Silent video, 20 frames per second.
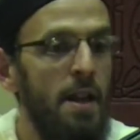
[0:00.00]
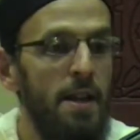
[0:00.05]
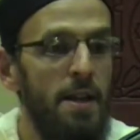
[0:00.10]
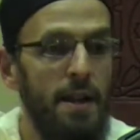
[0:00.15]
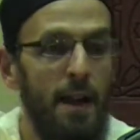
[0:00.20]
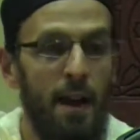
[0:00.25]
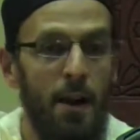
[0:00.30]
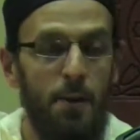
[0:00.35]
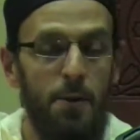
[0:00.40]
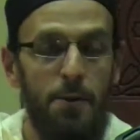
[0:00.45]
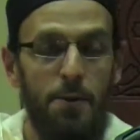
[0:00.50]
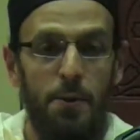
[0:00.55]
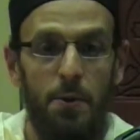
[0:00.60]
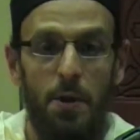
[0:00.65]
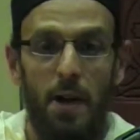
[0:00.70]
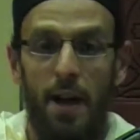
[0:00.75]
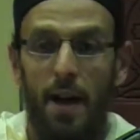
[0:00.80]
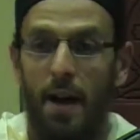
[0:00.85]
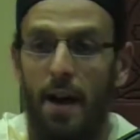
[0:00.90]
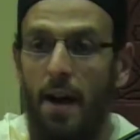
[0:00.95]
Now,
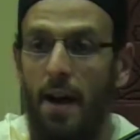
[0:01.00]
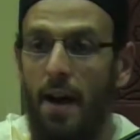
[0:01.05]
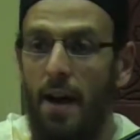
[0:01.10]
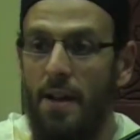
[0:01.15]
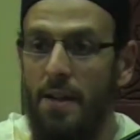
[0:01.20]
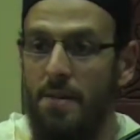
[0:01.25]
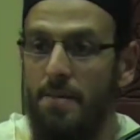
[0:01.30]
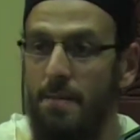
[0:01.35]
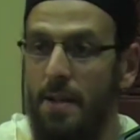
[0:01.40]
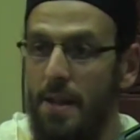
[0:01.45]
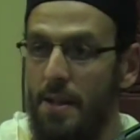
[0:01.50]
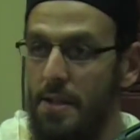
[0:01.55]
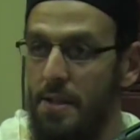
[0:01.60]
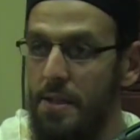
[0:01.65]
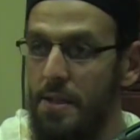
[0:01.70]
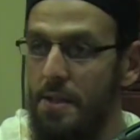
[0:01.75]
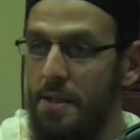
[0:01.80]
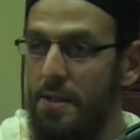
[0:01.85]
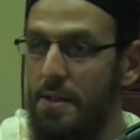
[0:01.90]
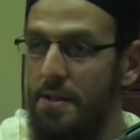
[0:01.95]
Zulaykha
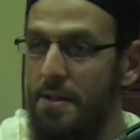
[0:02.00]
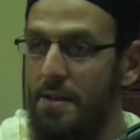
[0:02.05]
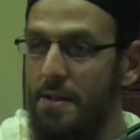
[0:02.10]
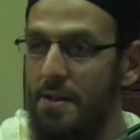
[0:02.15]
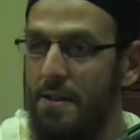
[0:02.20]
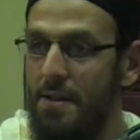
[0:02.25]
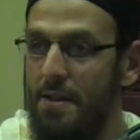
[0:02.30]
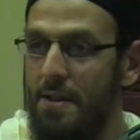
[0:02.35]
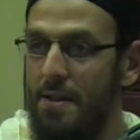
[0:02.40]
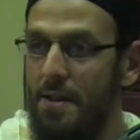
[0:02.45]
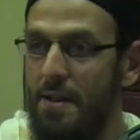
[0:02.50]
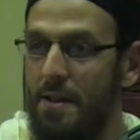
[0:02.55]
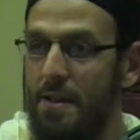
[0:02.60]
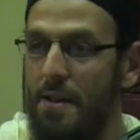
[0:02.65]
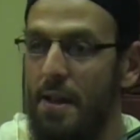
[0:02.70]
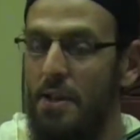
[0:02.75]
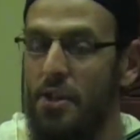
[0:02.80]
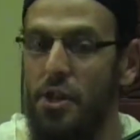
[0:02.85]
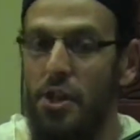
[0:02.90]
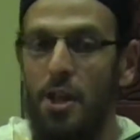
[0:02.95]
admits
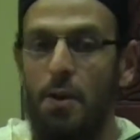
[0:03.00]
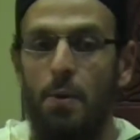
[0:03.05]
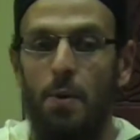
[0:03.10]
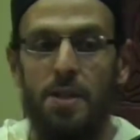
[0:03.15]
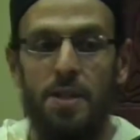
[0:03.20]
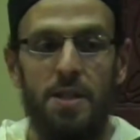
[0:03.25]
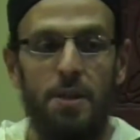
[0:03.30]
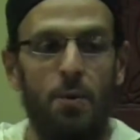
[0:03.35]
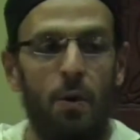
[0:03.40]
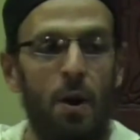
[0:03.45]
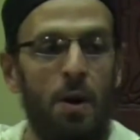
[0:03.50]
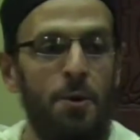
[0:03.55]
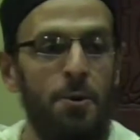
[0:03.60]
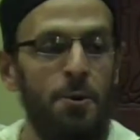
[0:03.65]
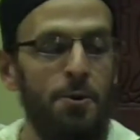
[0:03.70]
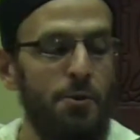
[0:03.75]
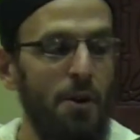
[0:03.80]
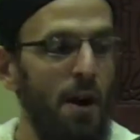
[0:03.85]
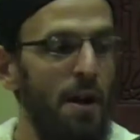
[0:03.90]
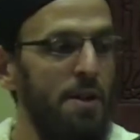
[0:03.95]
that she was the one who
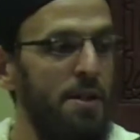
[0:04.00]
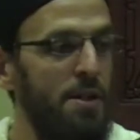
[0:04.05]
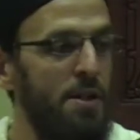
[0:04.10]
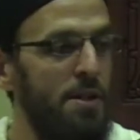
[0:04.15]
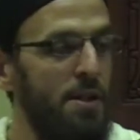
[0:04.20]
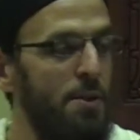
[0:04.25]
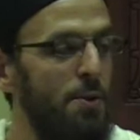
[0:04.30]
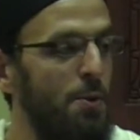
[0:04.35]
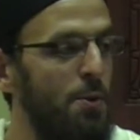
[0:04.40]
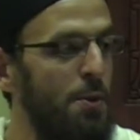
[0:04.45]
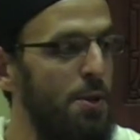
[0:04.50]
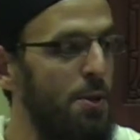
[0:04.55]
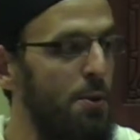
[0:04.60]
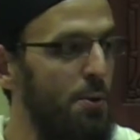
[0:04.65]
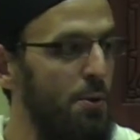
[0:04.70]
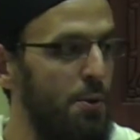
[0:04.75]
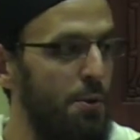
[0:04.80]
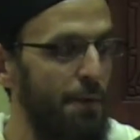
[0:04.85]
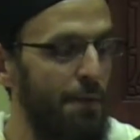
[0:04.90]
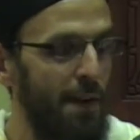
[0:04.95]
tried to seduce
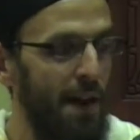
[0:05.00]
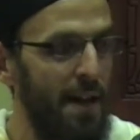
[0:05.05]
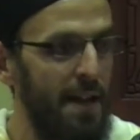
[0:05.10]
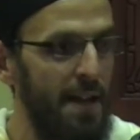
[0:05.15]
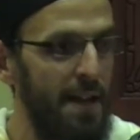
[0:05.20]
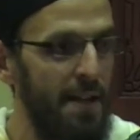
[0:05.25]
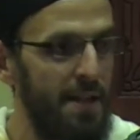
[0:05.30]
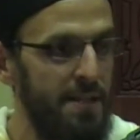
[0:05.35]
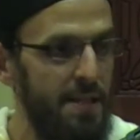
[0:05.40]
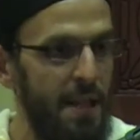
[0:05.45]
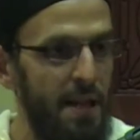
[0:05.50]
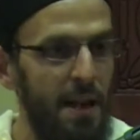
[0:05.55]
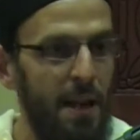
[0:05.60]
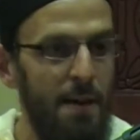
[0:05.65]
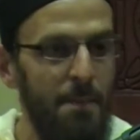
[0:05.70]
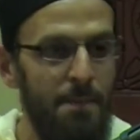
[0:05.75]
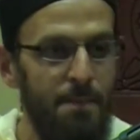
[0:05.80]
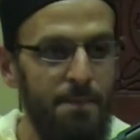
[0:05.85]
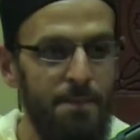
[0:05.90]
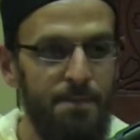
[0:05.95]
Yusuf alayhi
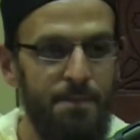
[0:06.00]
salam.